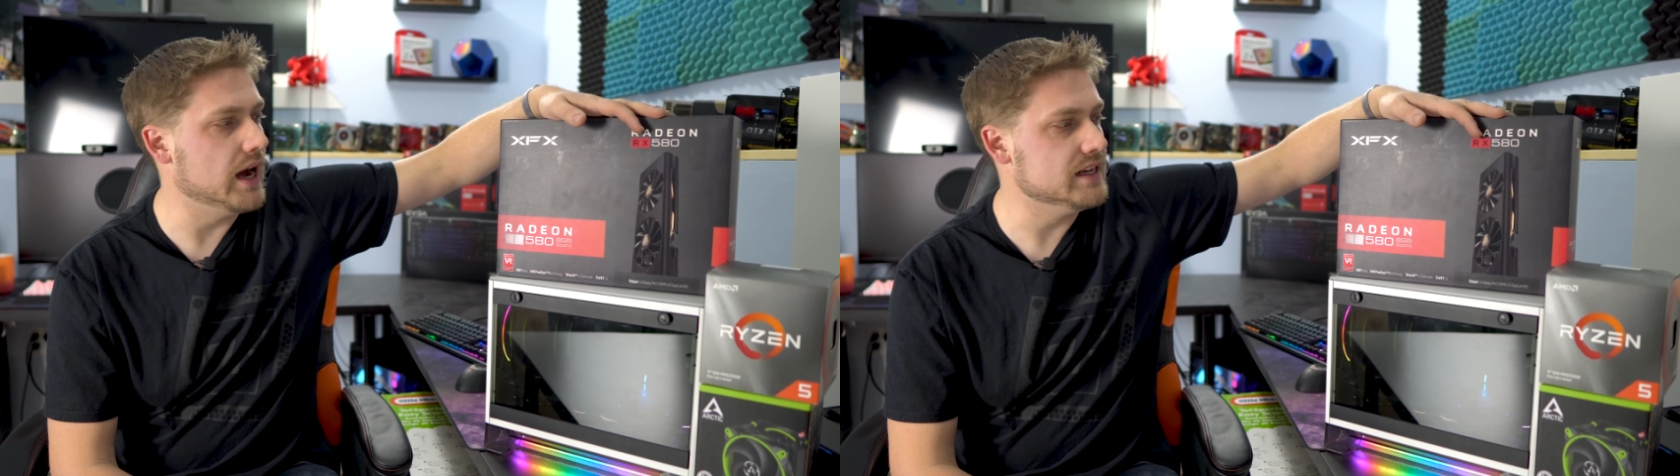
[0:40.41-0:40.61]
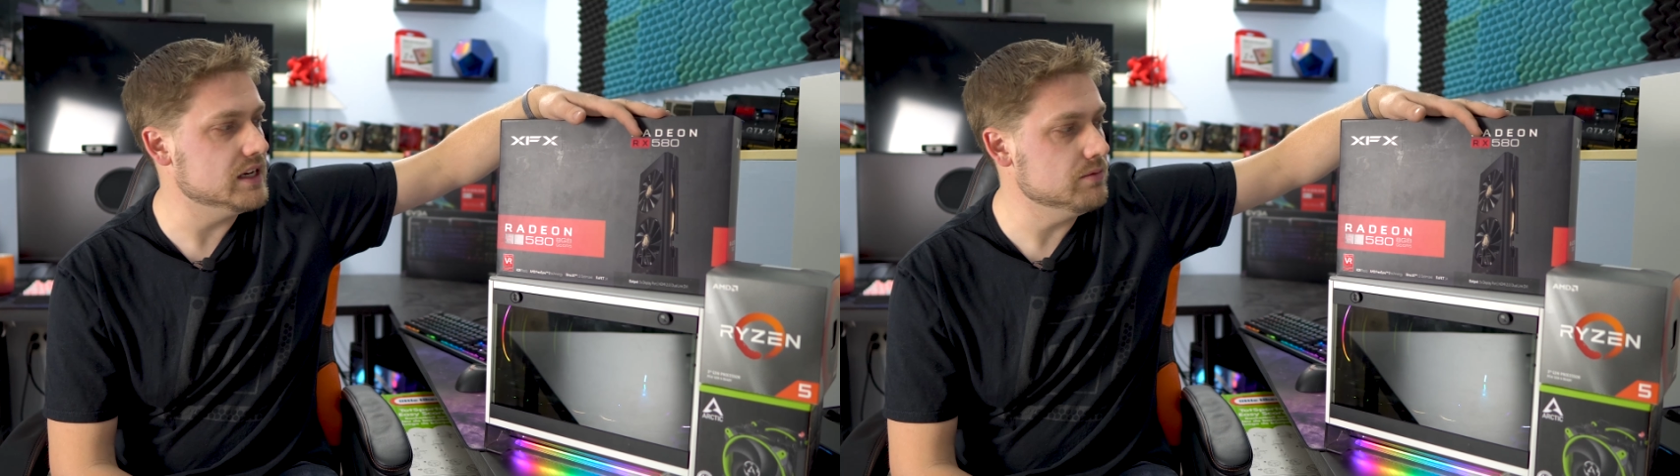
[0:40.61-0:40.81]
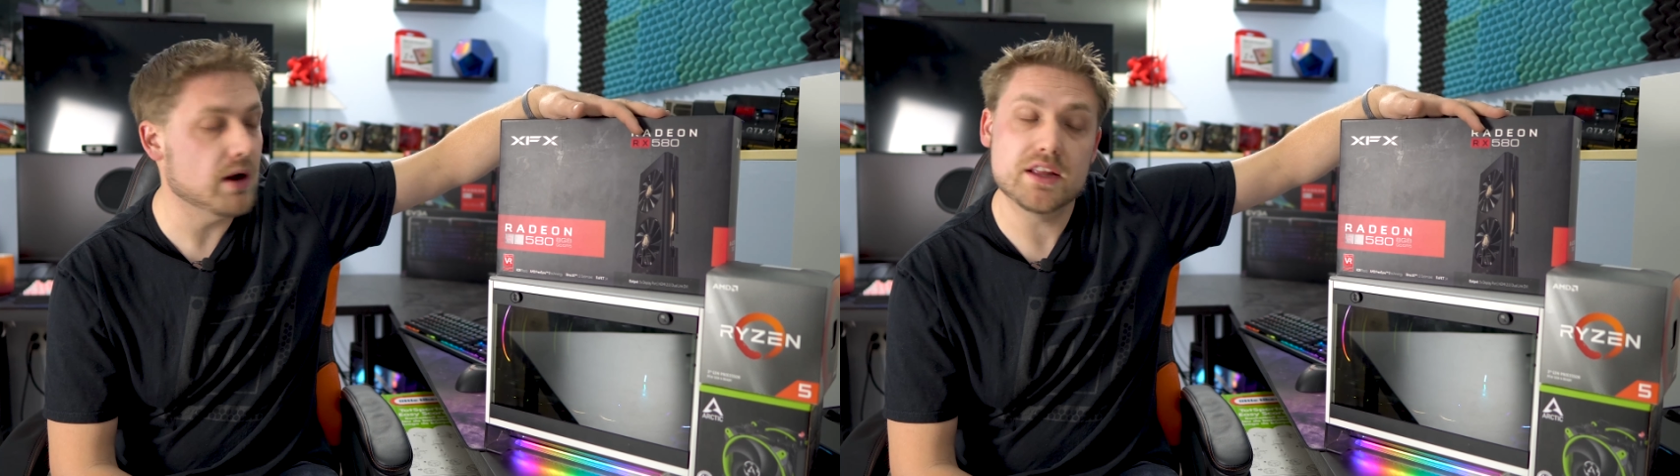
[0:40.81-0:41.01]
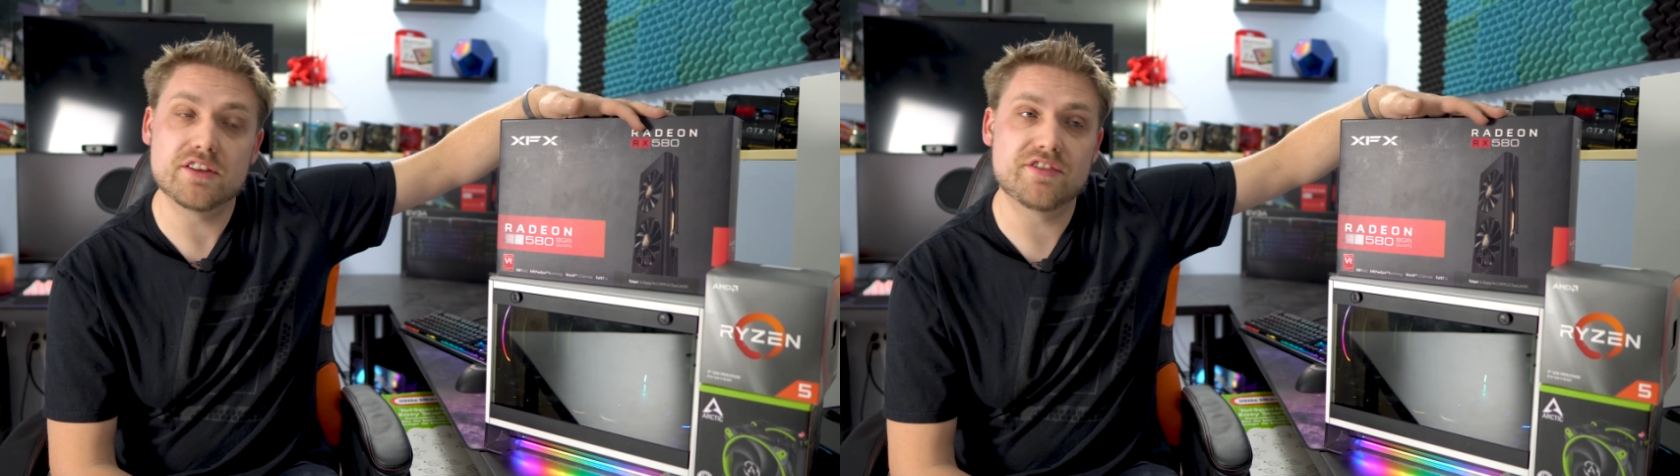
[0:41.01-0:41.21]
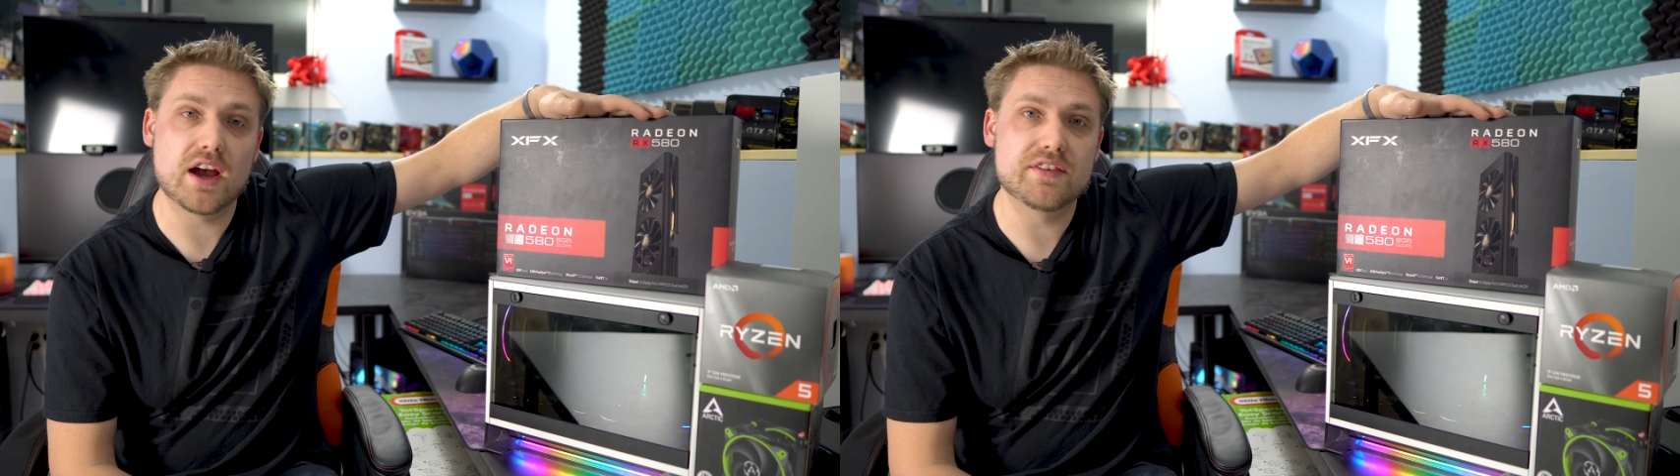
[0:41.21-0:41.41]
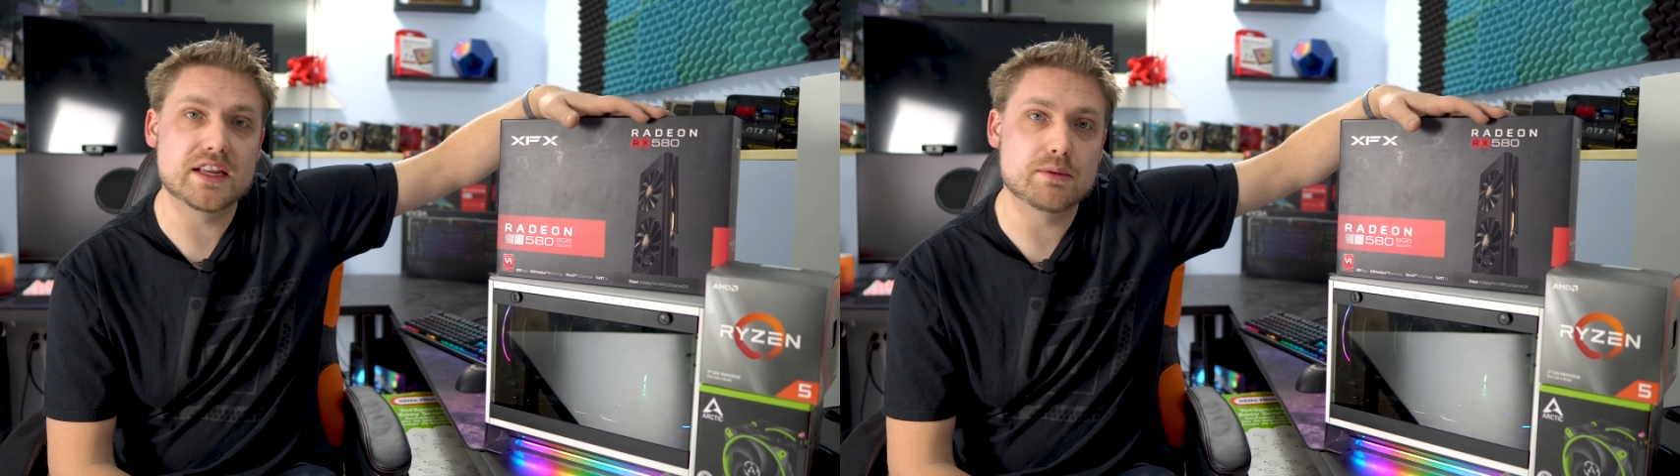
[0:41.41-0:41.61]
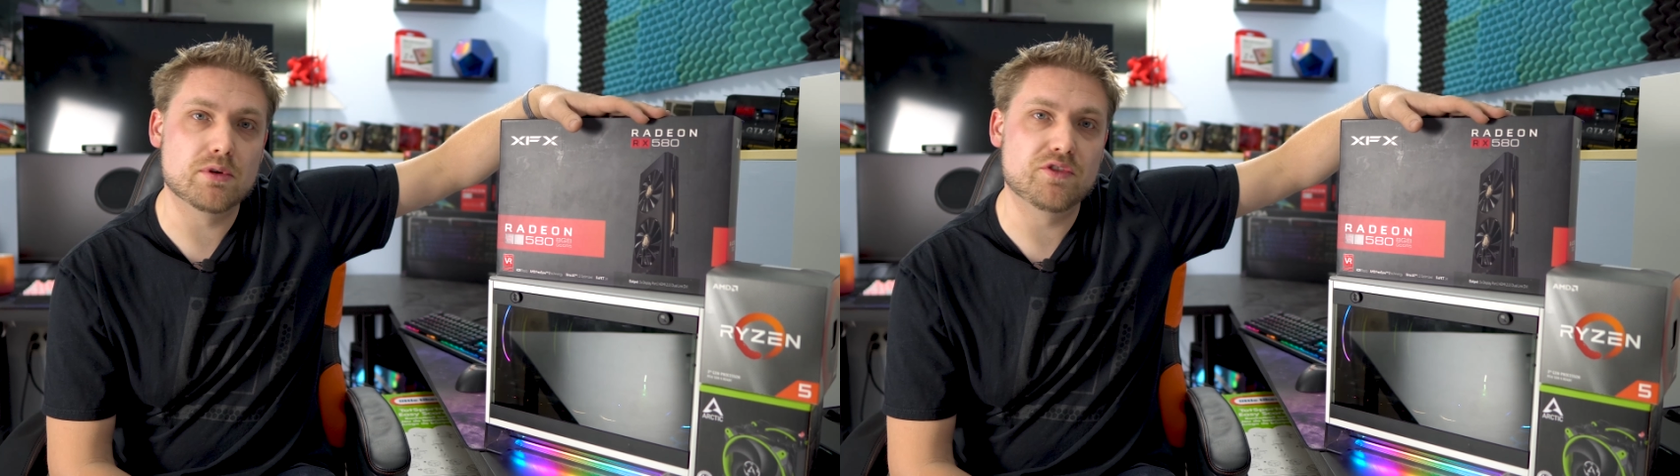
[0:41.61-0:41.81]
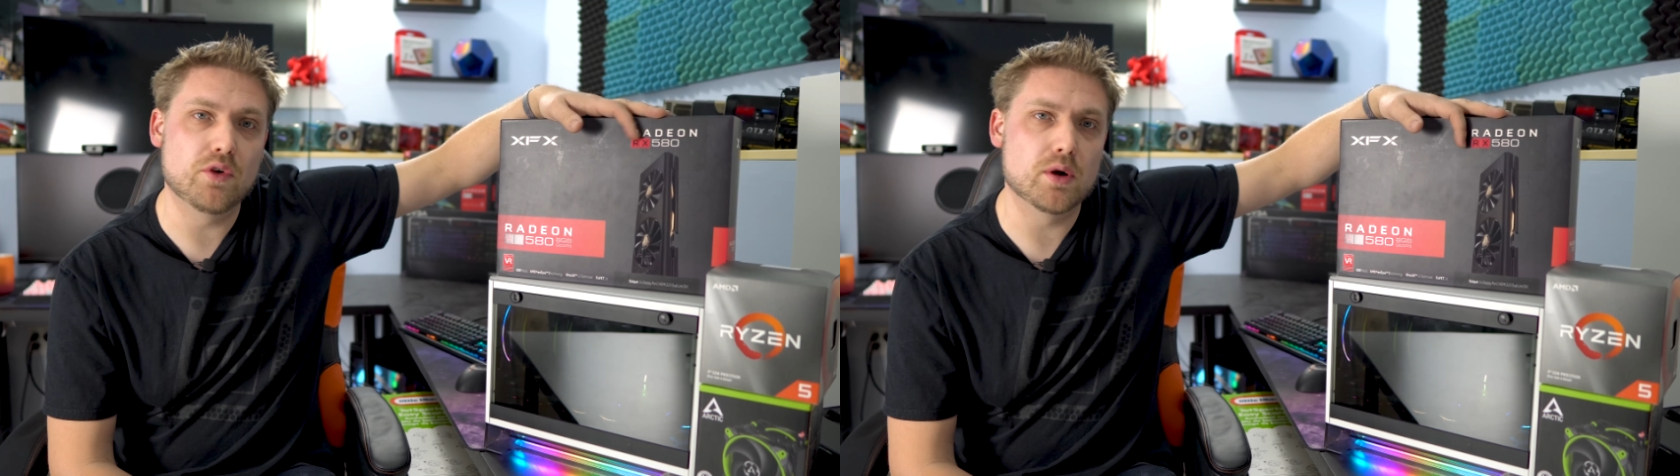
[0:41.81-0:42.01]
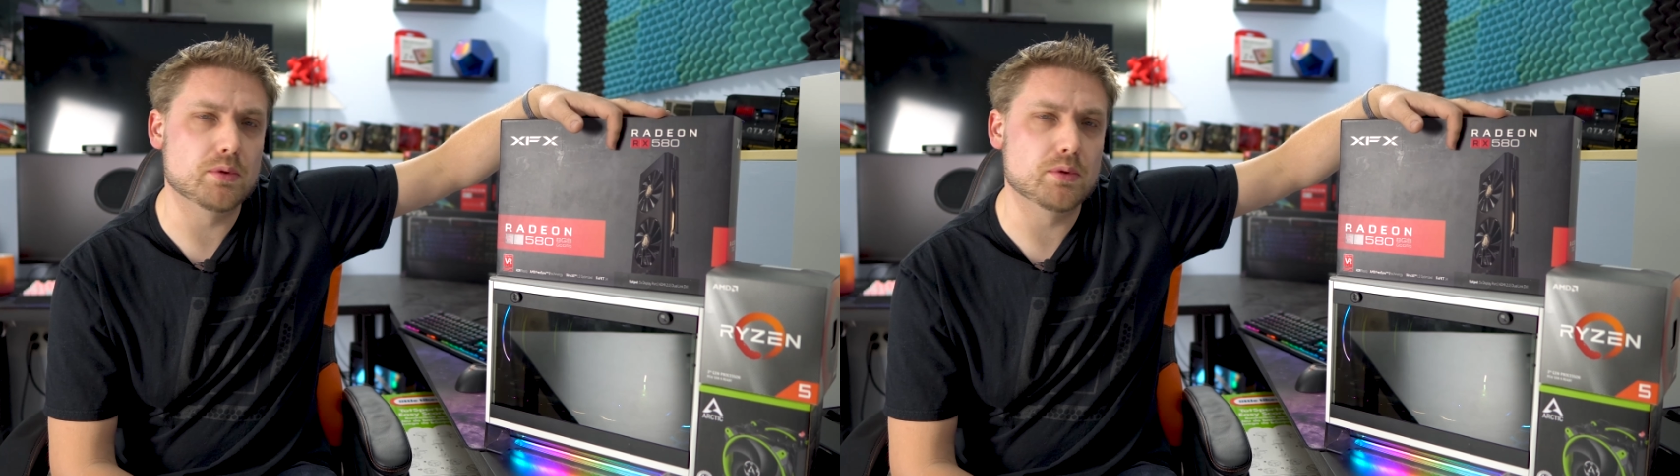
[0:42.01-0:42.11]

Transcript: didn't mind the 580 before,